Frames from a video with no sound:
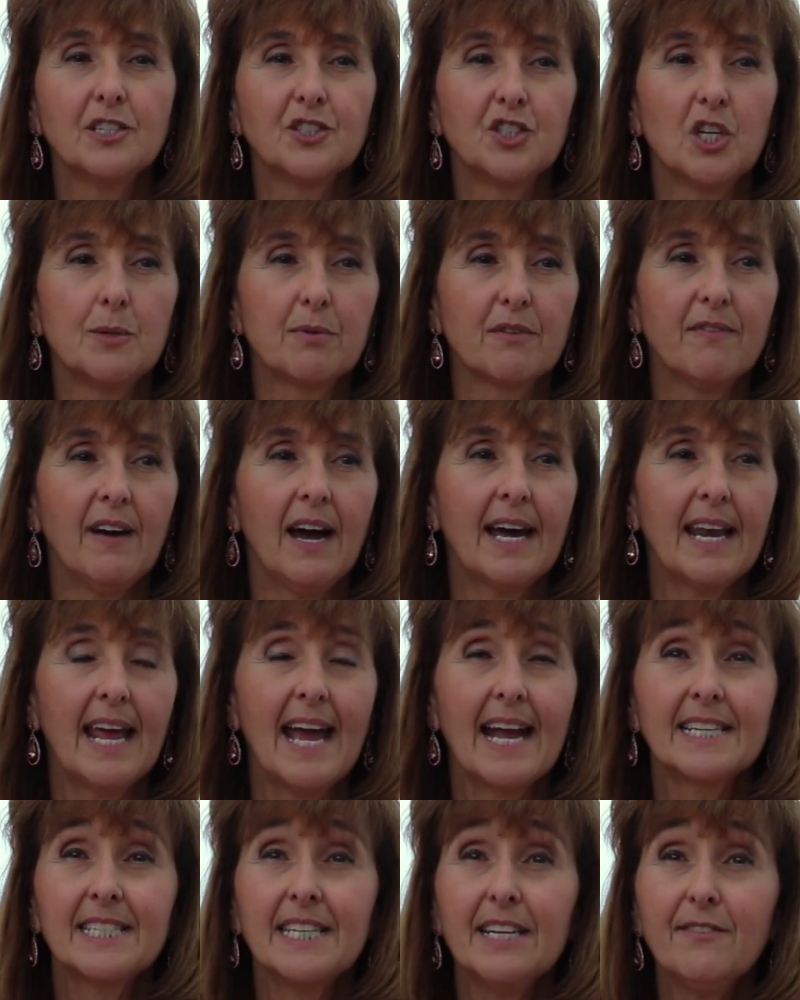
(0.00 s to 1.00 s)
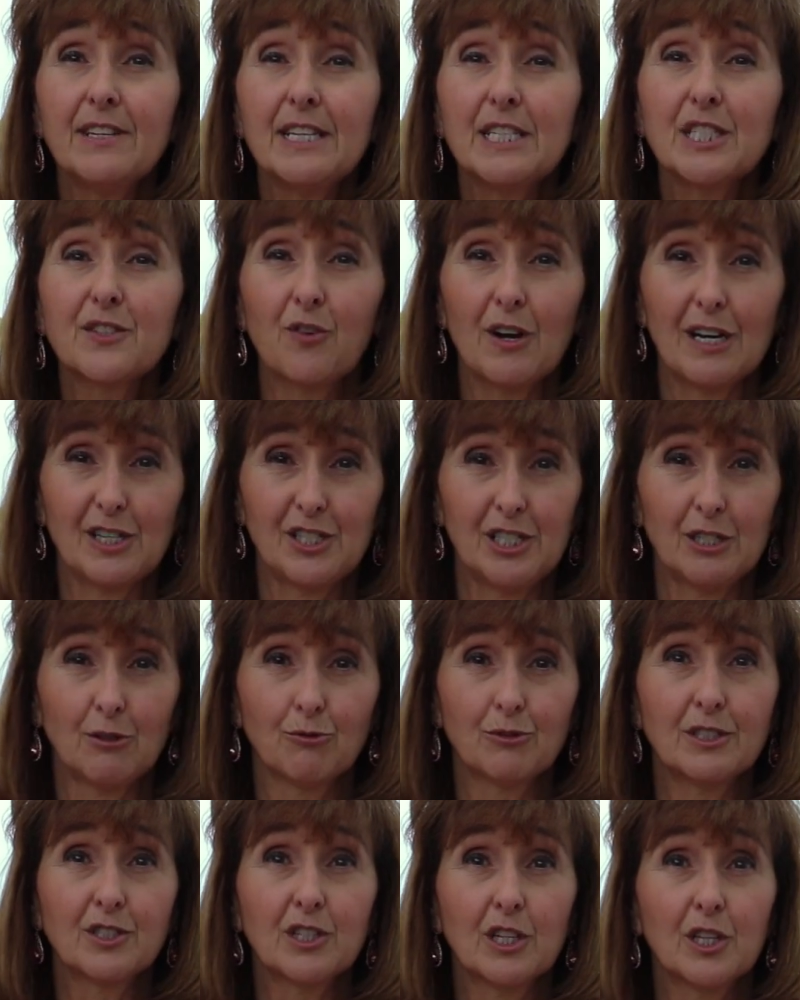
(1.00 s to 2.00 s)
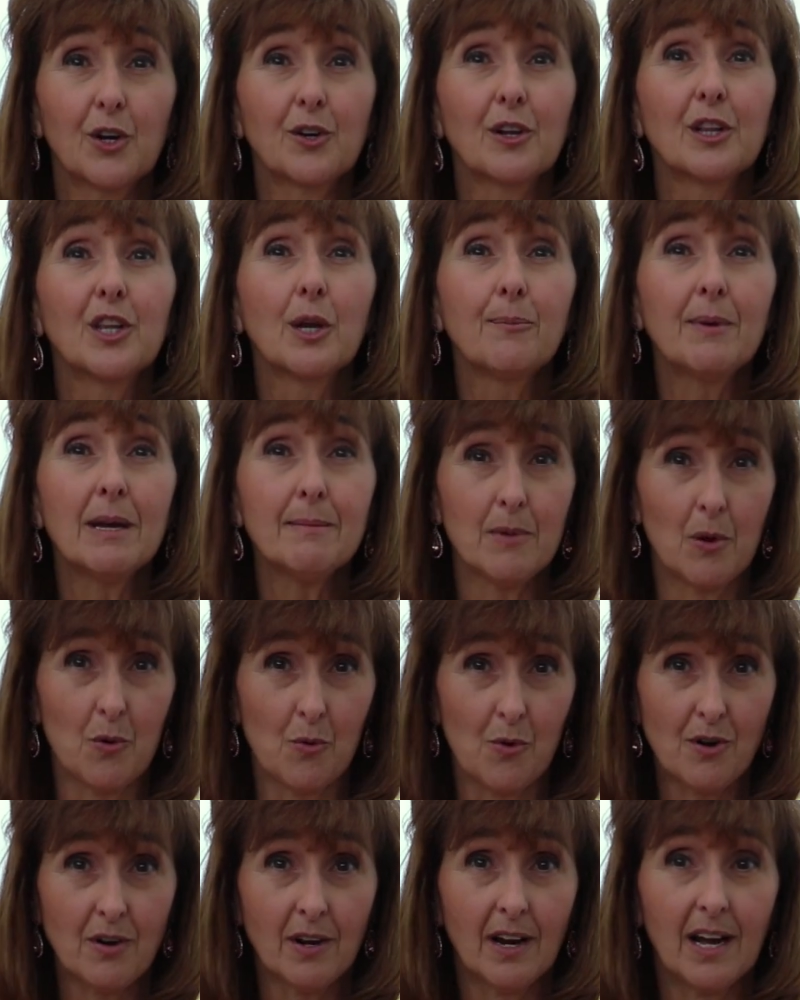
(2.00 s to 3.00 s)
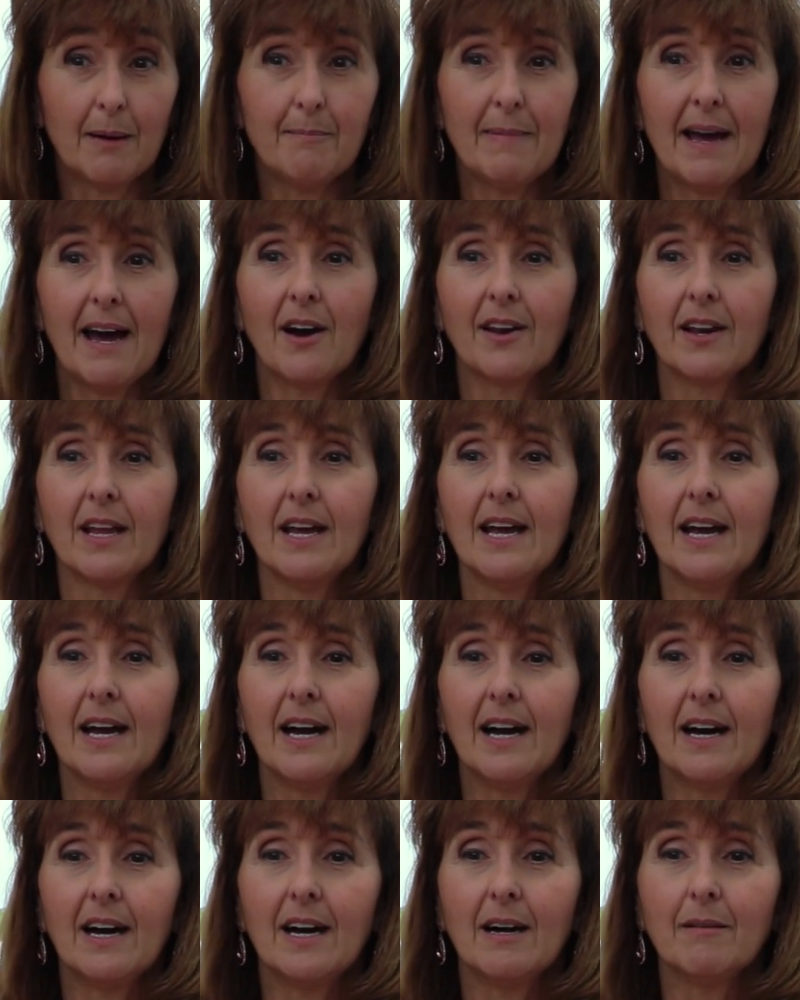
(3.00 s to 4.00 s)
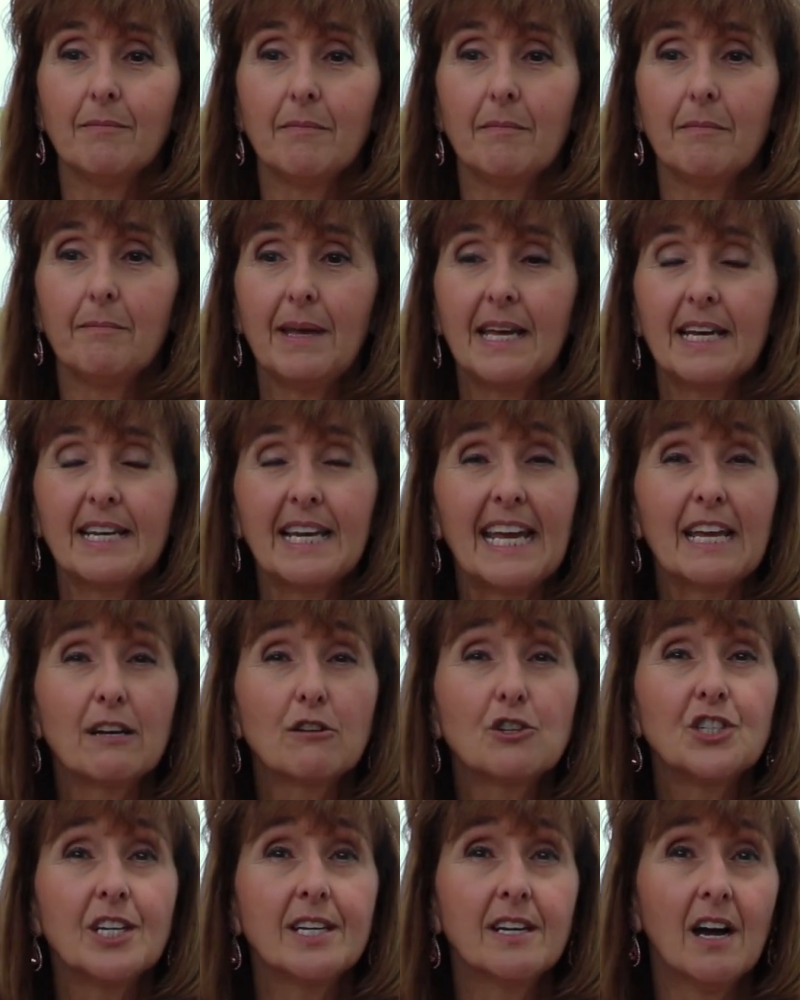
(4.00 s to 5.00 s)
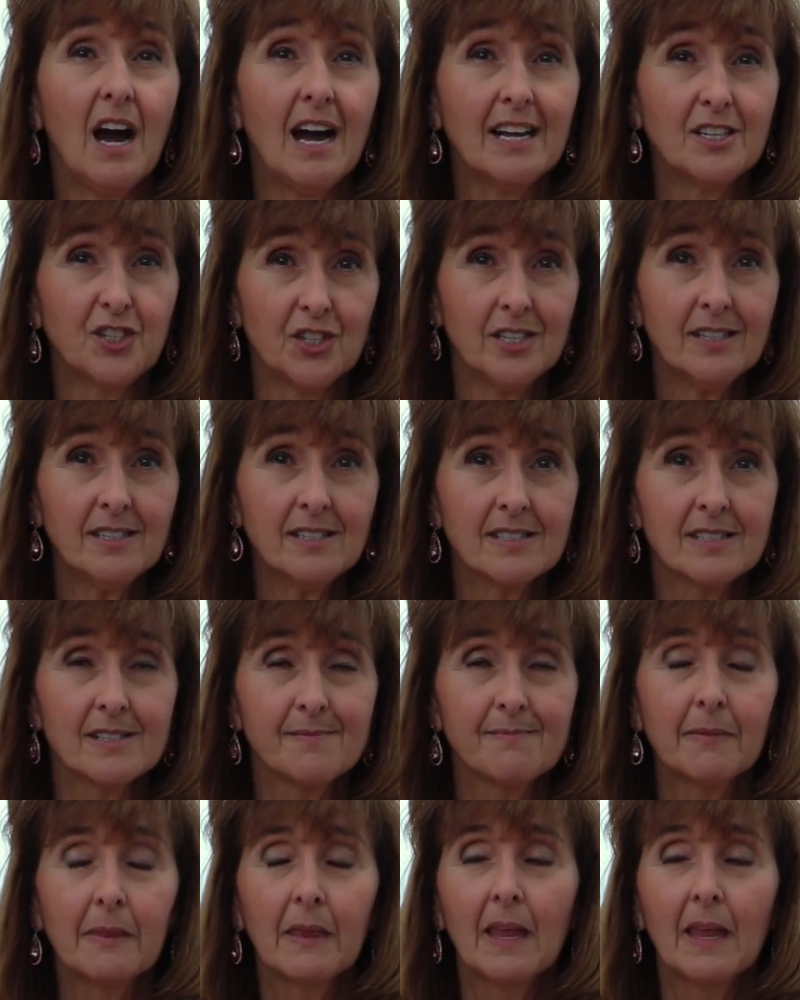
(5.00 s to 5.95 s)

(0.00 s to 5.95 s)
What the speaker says: to provide activities for our children to learn a little bit more about being energy conscious.